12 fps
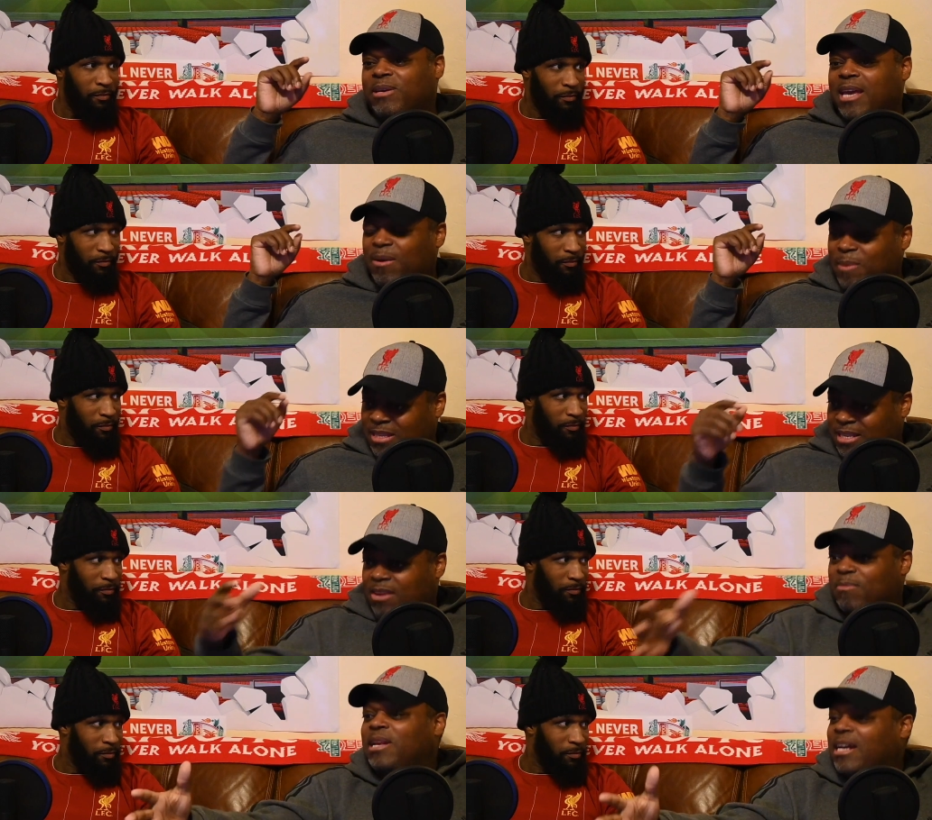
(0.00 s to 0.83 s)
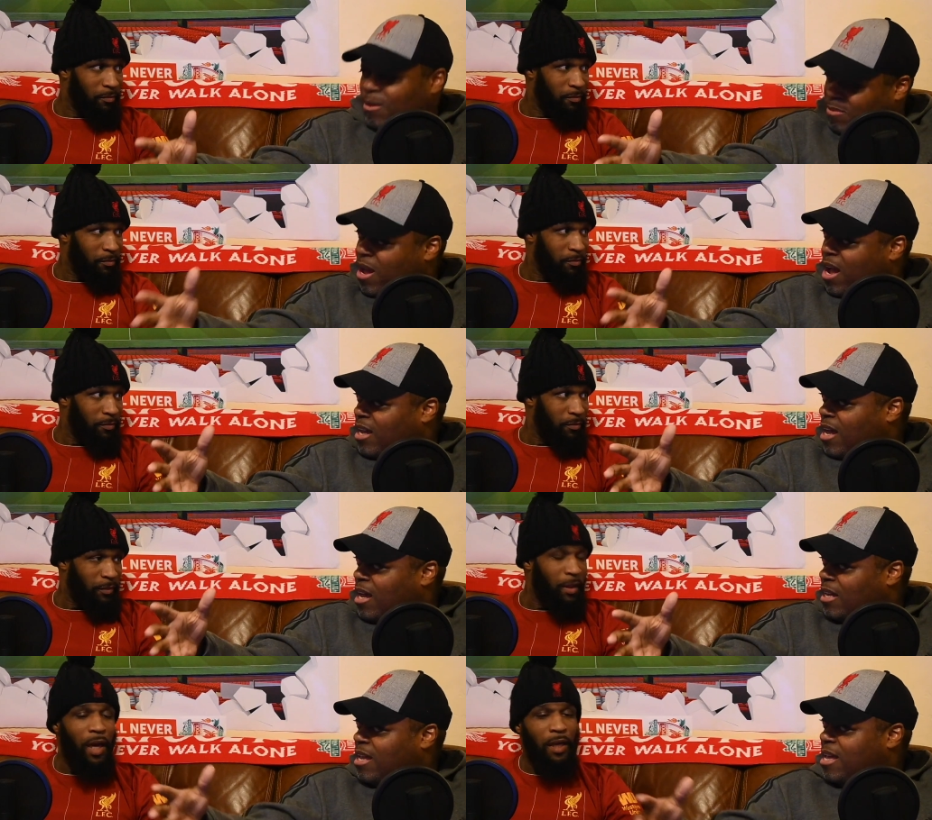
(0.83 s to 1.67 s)
Speaker 1: came in to give him like a hug,
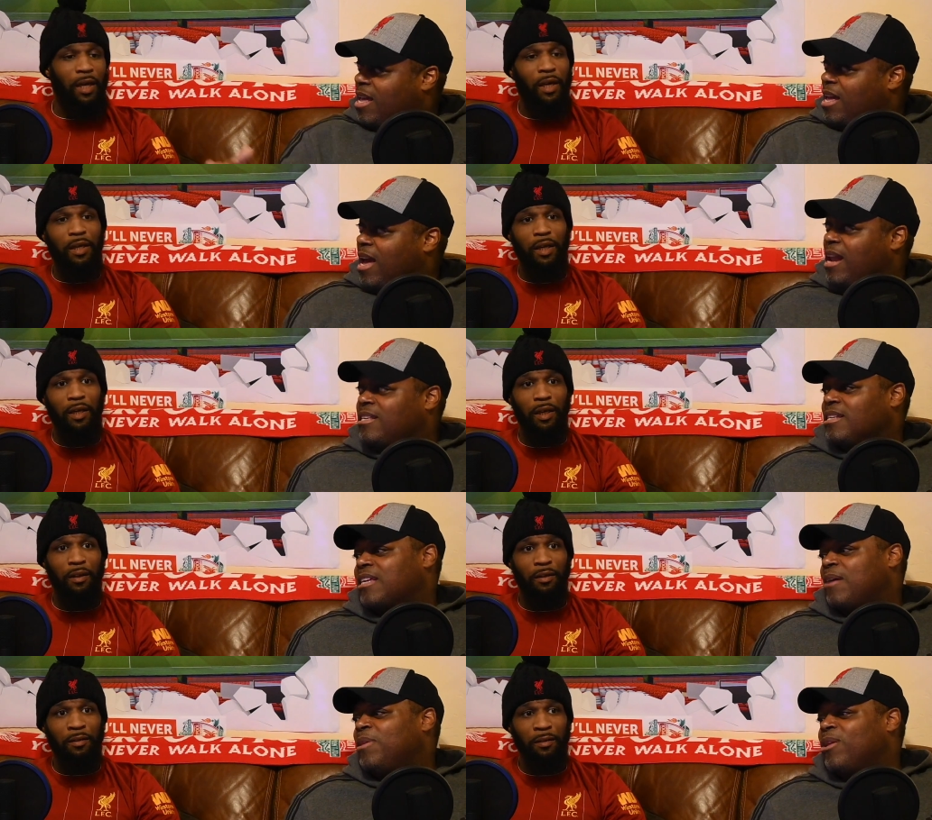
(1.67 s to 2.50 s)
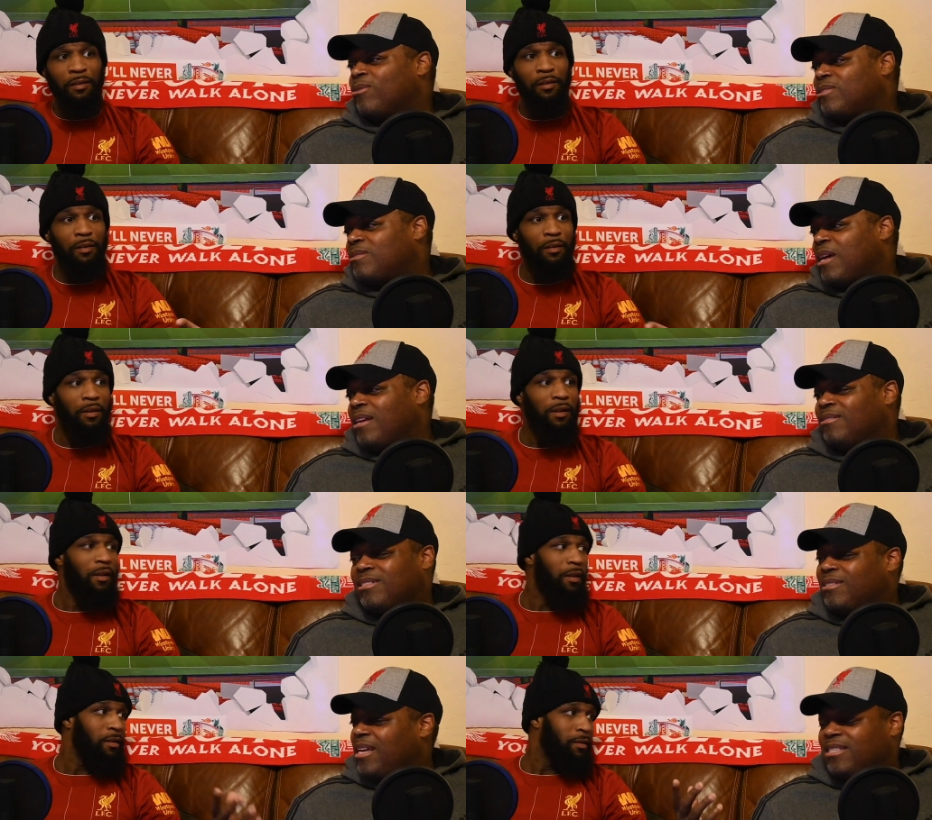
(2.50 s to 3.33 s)
hug. Yeah, yeah, yeah. And he yeah. just gave him a little,
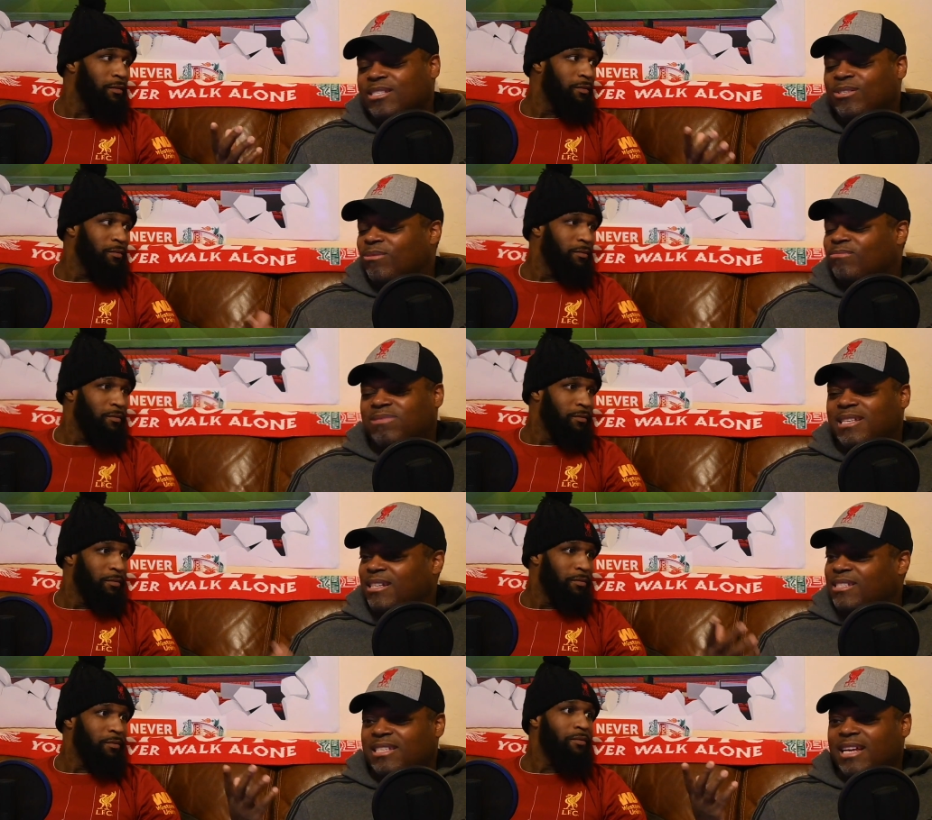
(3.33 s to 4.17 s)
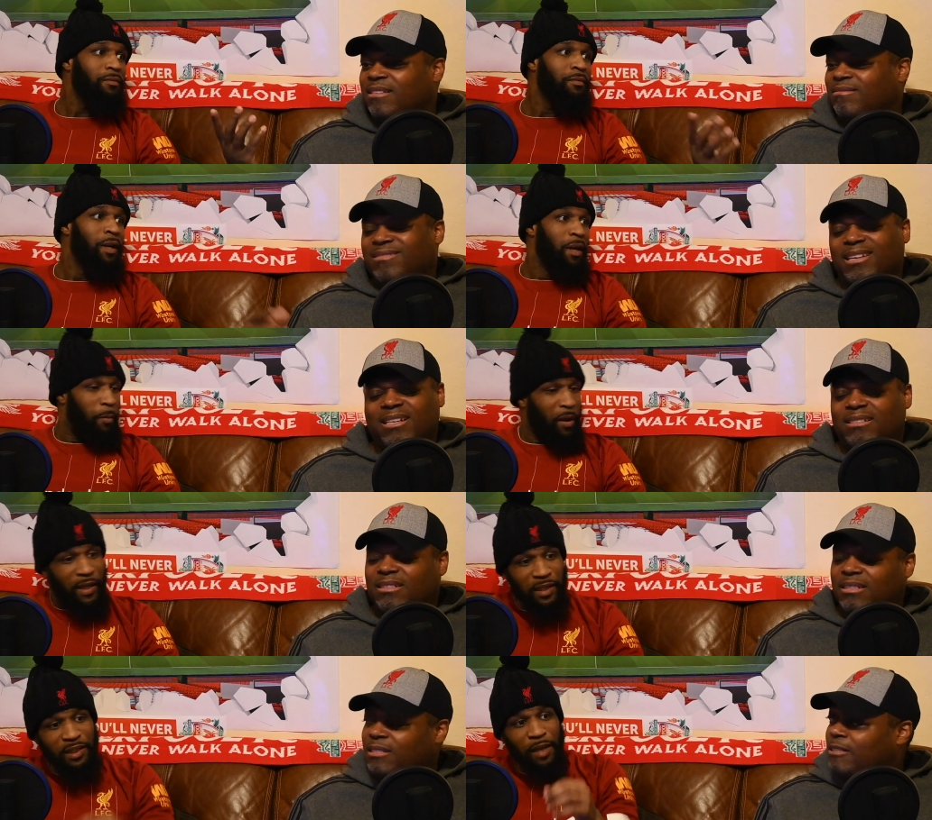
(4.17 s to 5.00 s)
and he just looked, sounds like.
Speaker 2: Ah.
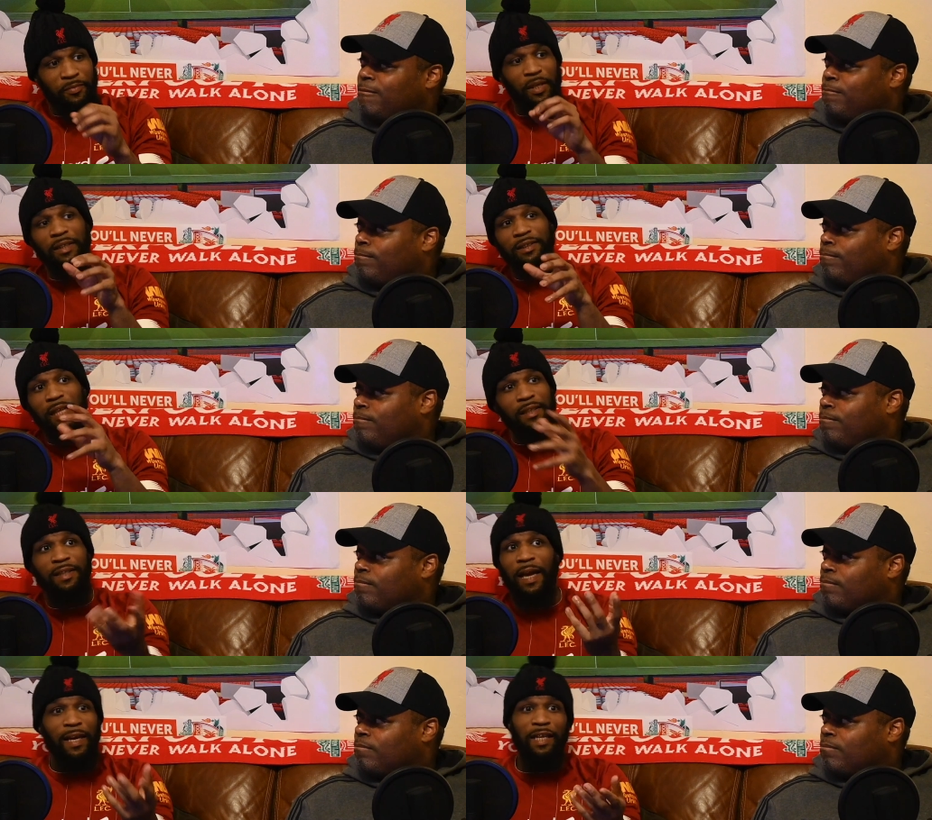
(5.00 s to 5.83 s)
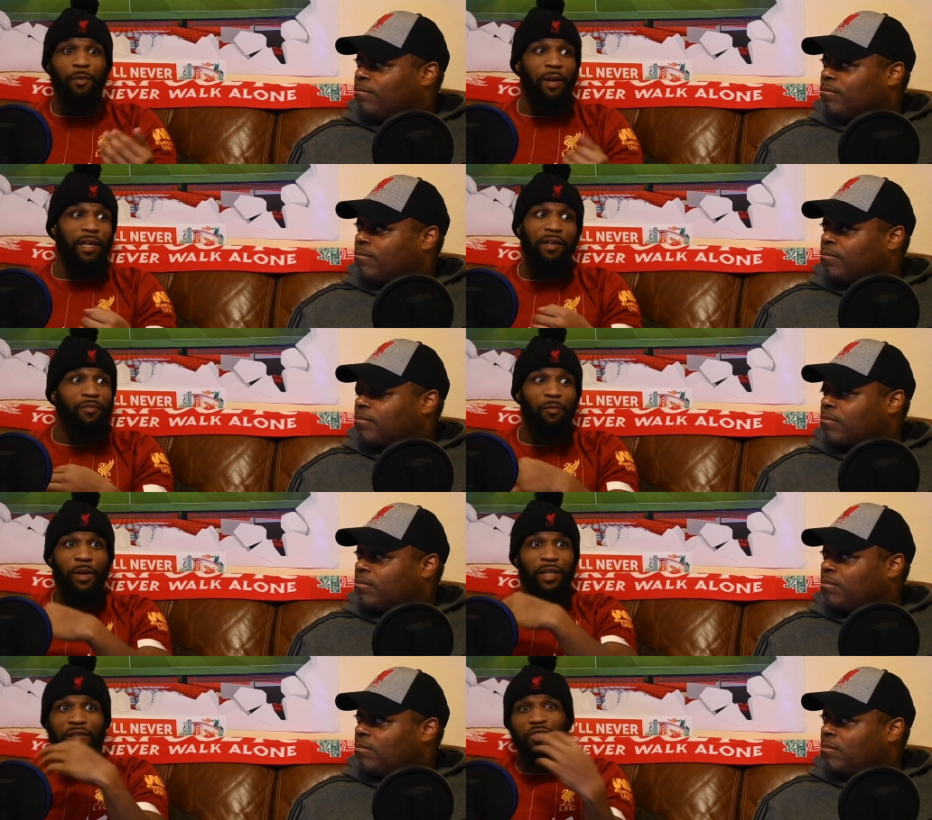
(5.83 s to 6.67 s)
But he sometimes does that anyway. Even
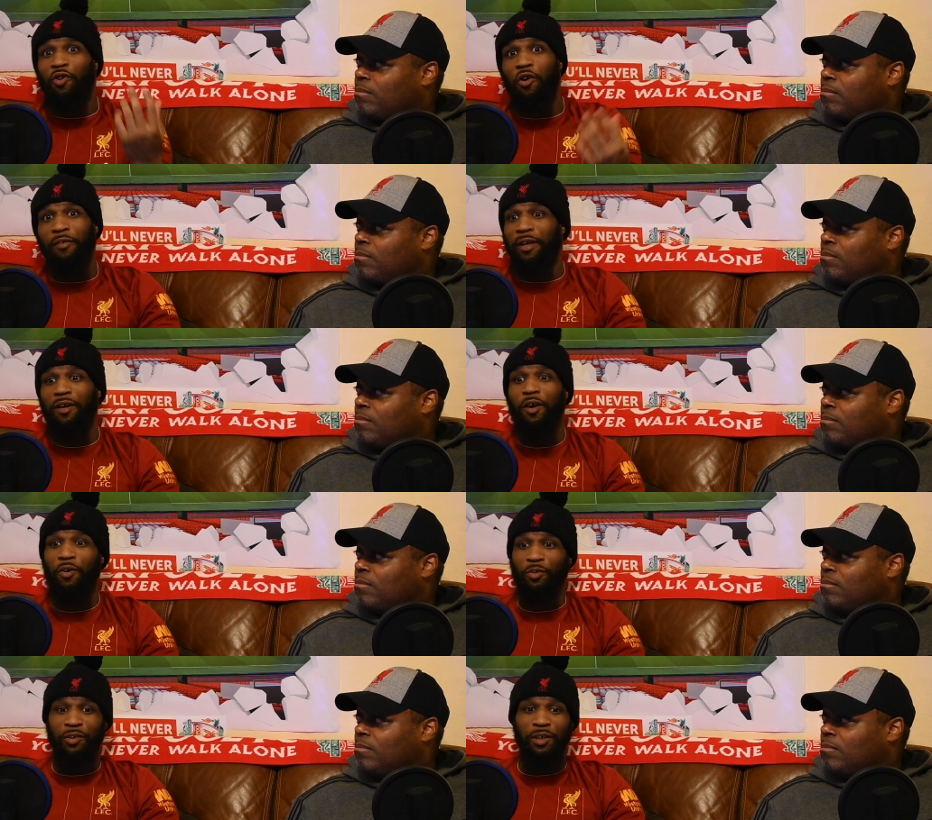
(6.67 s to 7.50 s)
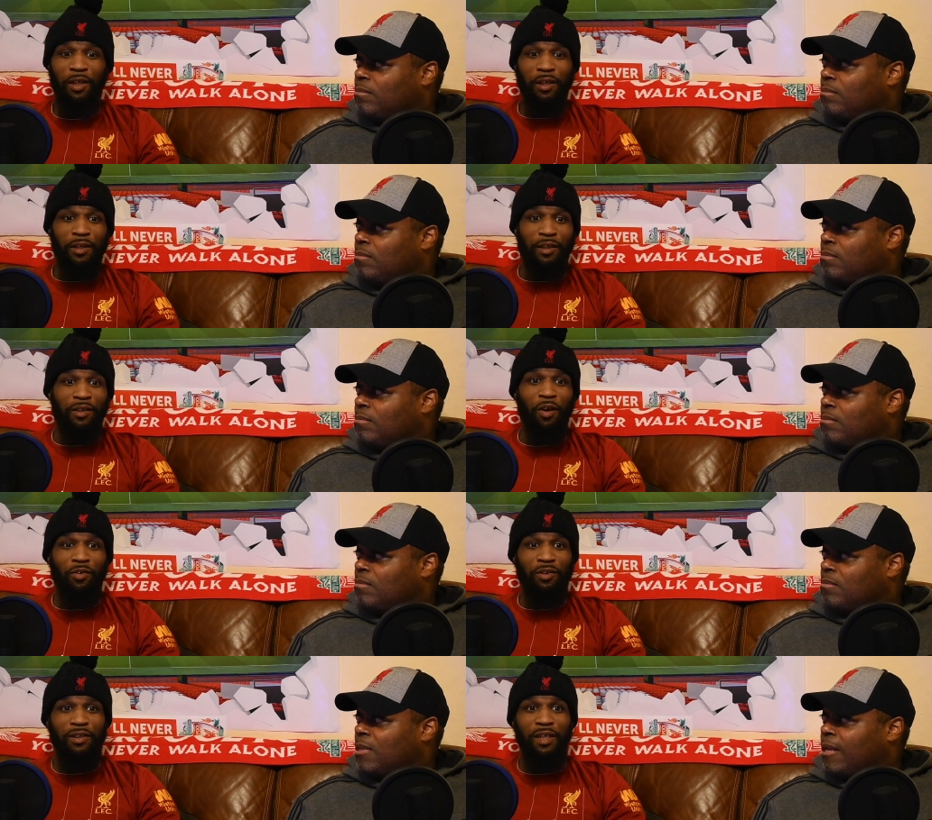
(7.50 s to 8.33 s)
when he's scoring goals, you
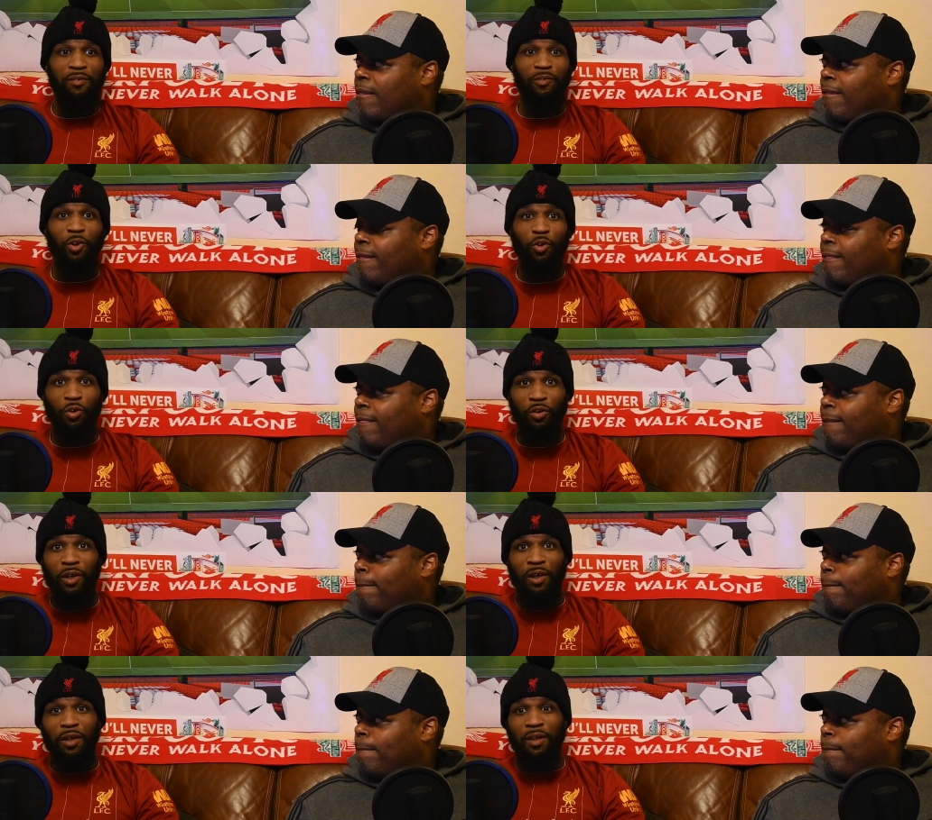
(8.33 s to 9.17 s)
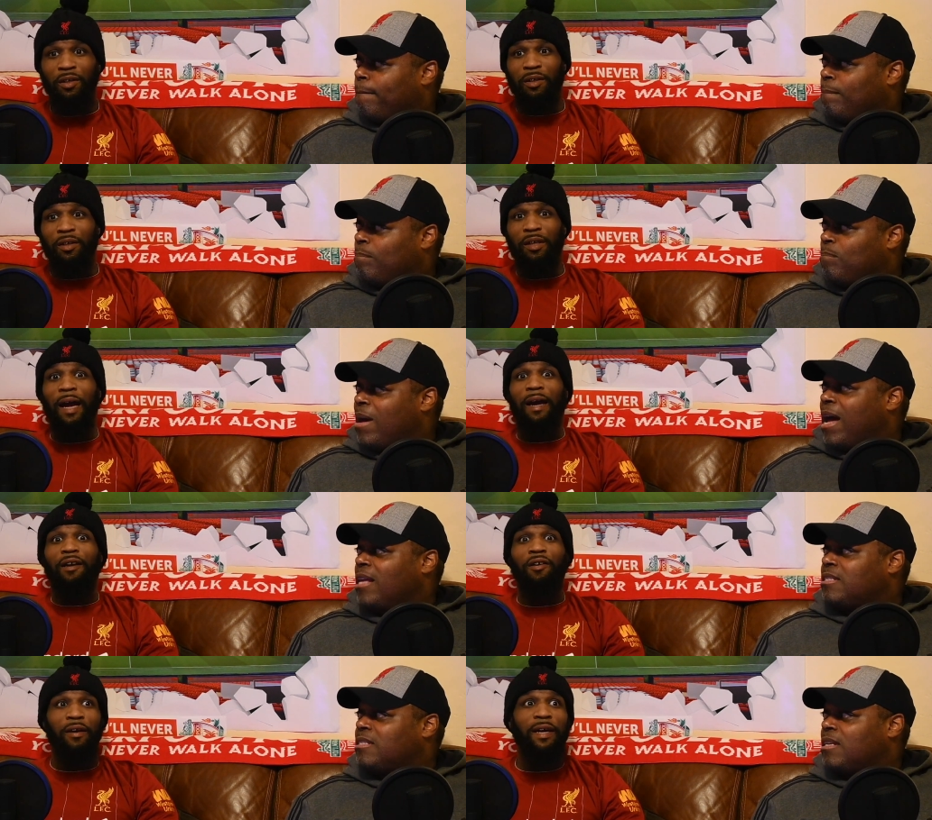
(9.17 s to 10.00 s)
don't see him do
Speaker 1: like,
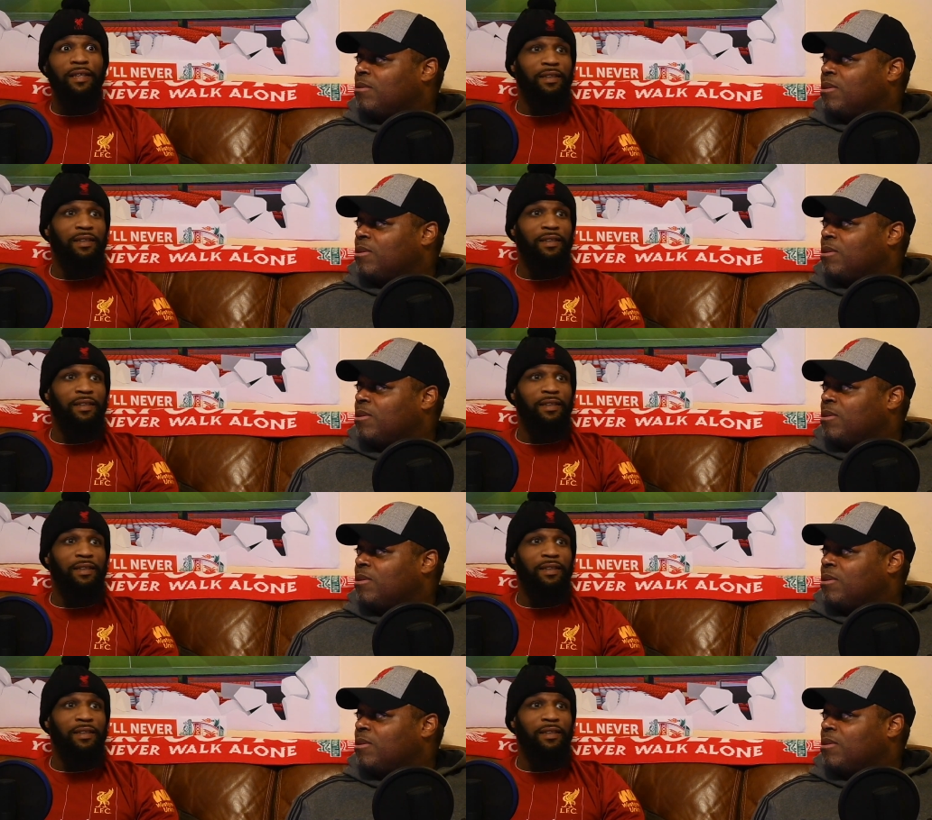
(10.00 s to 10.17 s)
mad crazy